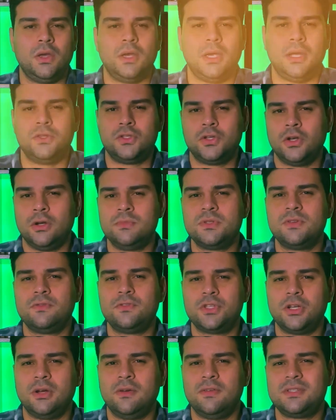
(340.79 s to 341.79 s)
In terms of
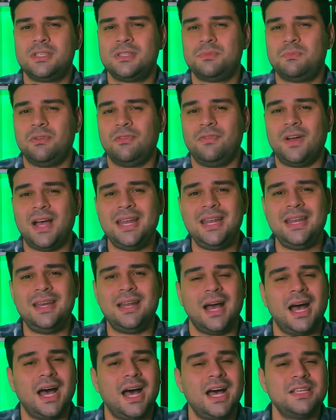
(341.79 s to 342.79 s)
services provided,
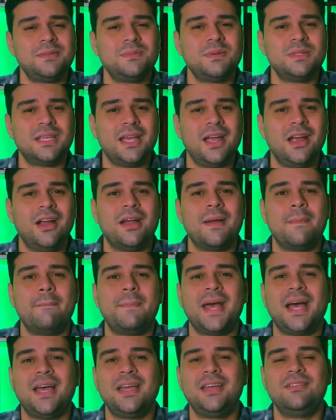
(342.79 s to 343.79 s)
hospice care and
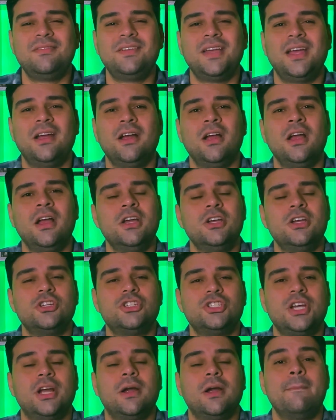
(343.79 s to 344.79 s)
palliative care
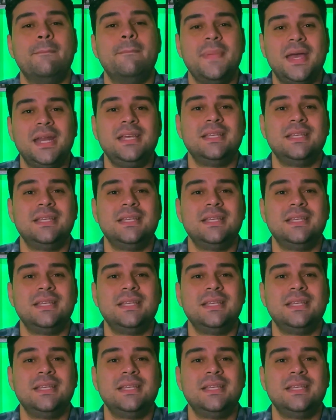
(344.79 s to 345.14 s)
share many